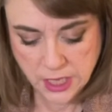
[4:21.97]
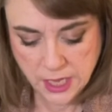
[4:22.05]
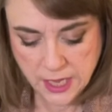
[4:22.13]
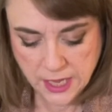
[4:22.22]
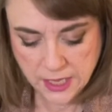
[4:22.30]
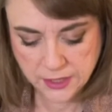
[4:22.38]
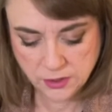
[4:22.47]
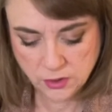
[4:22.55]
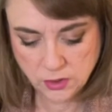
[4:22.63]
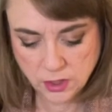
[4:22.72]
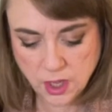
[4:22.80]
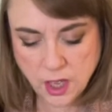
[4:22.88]
And
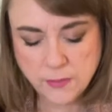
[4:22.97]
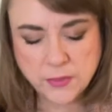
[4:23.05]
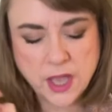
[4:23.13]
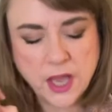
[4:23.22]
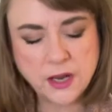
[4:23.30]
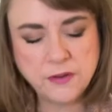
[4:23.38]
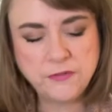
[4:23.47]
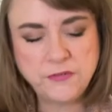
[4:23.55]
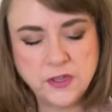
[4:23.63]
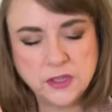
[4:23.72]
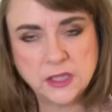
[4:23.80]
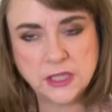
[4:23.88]
I'm kind of
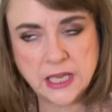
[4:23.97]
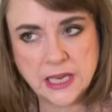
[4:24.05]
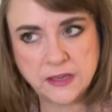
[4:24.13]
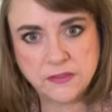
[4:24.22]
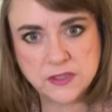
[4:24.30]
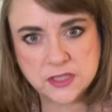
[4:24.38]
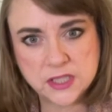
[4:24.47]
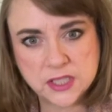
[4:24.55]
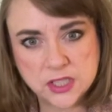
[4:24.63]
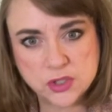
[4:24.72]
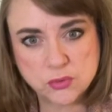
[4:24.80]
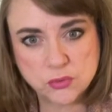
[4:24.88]
feeling like this
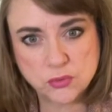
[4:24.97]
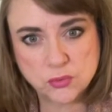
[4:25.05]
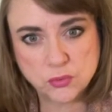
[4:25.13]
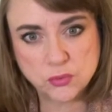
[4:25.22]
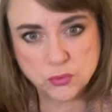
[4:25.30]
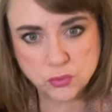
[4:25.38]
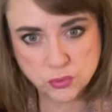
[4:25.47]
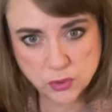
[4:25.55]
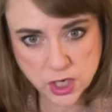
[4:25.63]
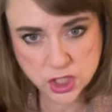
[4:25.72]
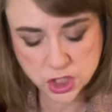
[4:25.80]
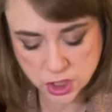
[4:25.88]
is
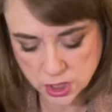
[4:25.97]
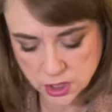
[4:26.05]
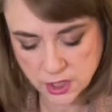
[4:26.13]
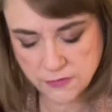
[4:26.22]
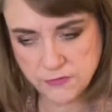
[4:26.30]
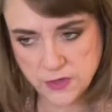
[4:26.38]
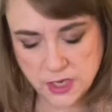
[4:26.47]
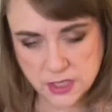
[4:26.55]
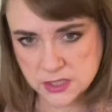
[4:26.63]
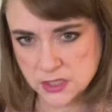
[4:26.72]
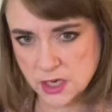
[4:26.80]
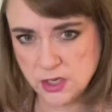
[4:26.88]
Russia, and
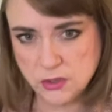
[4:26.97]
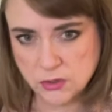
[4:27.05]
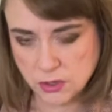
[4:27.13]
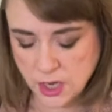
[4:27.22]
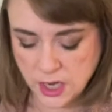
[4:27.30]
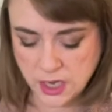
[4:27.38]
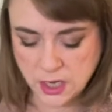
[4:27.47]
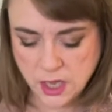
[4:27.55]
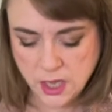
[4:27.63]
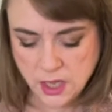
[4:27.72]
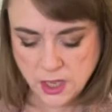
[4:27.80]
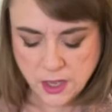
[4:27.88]
it's not Ukraine.
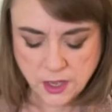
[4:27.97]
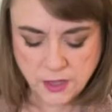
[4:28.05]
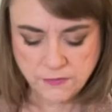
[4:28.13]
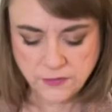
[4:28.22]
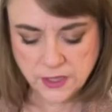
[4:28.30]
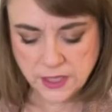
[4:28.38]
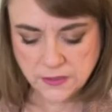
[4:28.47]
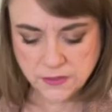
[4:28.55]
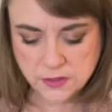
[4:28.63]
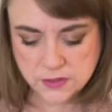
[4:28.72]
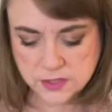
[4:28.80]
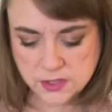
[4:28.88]
I feel like
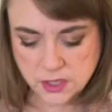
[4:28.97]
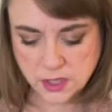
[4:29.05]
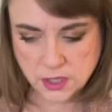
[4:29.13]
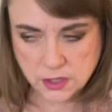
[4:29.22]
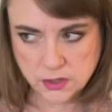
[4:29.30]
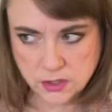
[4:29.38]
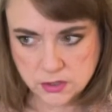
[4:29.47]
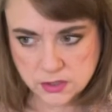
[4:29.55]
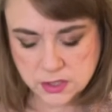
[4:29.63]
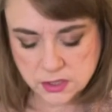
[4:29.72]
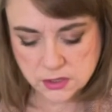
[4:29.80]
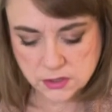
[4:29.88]
there's
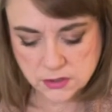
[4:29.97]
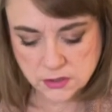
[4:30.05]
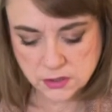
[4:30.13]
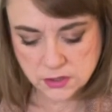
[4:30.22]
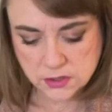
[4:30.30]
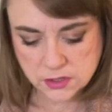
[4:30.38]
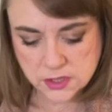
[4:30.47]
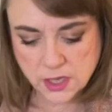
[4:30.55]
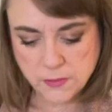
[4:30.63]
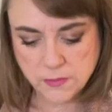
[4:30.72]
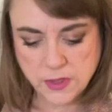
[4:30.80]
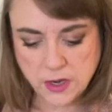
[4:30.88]
there's
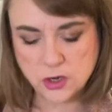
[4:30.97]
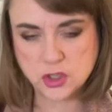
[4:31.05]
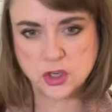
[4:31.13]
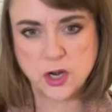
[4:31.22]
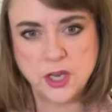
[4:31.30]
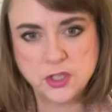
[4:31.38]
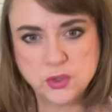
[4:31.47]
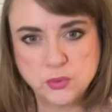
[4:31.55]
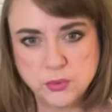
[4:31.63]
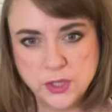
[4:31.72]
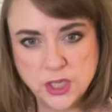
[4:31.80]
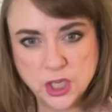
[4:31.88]
some that are trying to
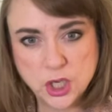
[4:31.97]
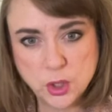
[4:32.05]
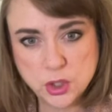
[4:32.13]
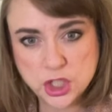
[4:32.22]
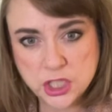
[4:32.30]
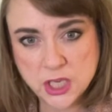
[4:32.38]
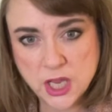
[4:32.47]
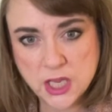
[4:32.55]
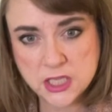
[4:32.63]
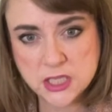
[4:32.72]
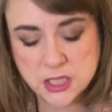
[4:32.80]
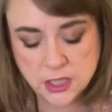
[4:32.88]

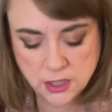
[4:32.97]
renegotiate,